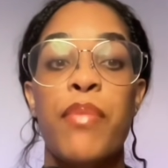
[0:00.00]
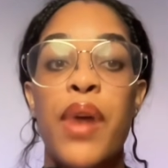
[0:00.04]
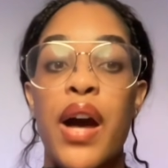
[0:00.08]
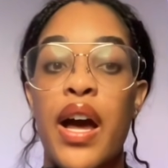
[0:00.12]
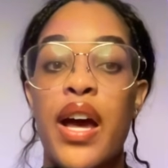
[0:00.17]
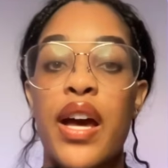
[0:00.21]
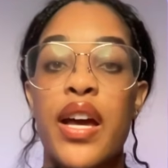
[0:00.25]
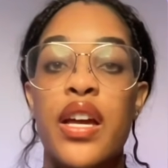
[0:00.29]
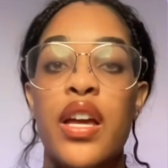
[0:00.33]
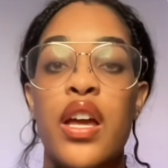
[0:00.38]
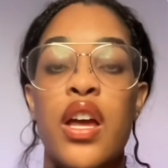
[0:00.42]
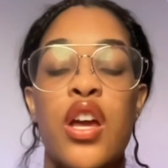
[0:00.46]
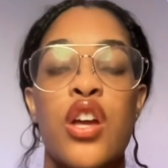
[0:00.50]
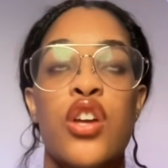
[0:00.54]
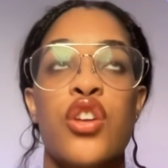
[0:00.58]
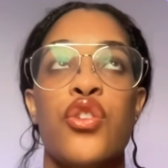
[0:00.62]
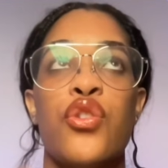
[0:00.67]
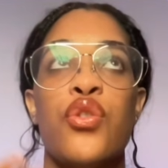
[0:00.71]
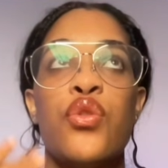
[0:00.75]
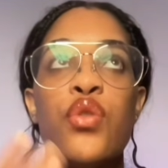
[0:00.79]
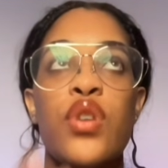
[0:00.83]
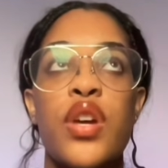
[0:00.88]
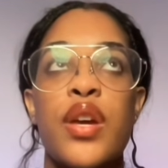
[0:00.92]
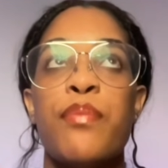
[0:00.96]
but
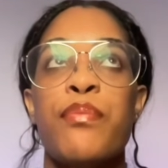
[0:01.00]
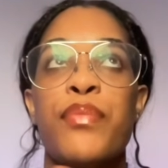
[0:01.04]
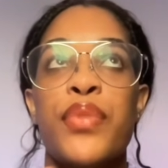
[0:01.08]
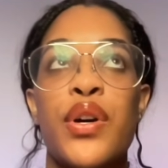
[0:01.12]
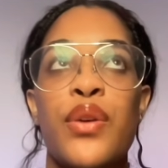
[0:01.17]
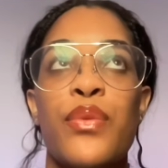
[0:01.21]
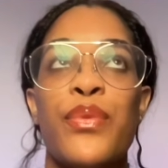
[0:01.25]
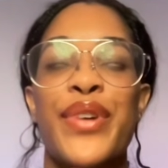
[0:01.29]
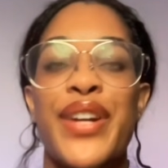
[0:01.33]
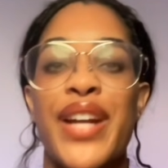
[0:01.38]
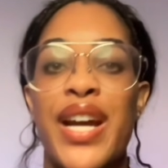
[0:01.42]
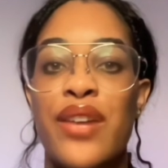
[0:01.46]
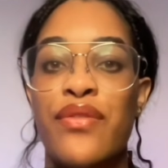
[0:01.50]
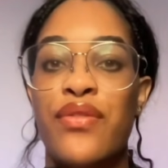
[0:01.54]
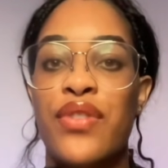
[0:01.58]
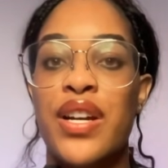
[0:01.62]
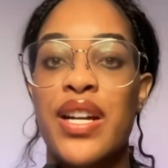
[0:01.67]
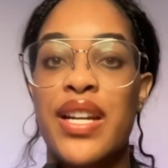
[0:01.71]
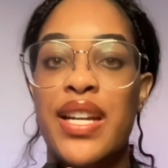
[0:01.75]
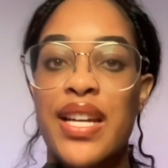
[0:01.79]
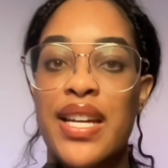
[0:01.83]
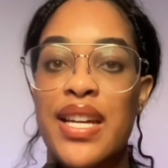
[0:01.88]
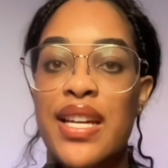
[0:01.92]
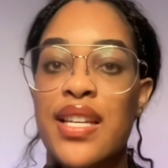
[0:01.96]
you can put
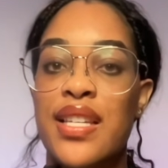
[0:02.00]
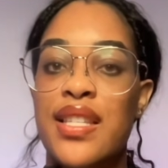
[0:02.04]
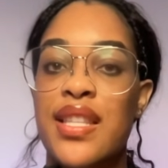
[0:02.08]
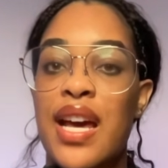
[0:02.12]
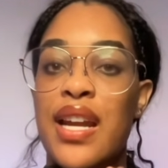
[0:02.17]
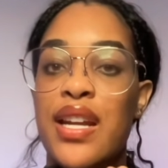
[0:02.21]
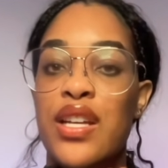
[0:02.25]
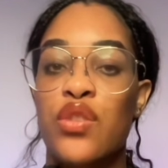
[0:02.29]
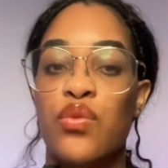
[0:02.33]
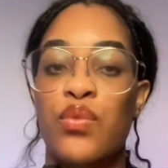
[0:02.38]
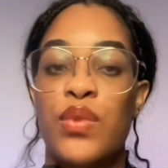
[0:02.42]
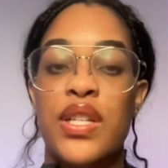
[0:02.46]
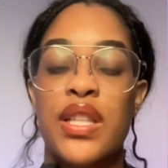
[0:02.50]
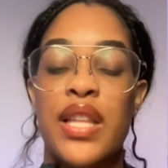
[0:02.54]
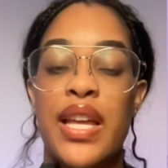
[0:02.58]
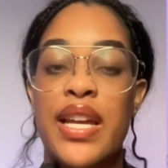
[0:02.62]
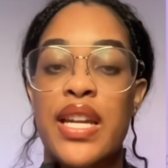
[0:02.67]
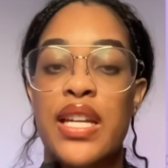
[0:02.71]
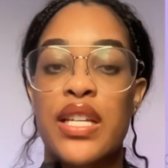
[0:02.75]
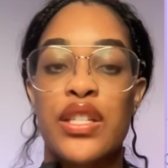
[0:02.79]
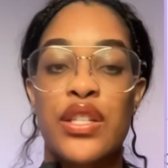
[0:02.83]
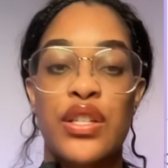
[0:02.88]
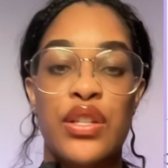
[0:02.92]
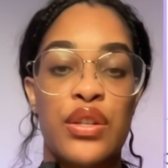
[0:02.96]
whatever it is that is
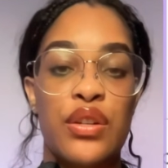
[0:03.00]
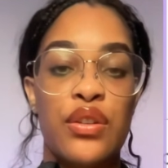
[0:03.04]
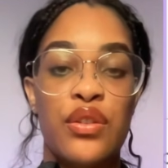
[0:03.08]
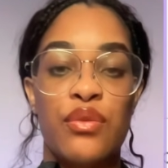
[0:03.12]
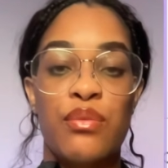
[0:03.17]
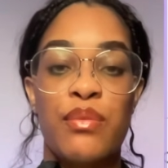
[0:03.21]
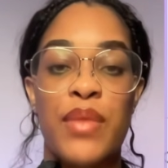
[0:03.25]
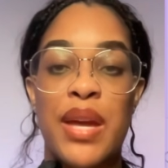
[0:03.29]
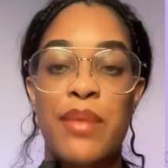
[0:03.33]
related to you.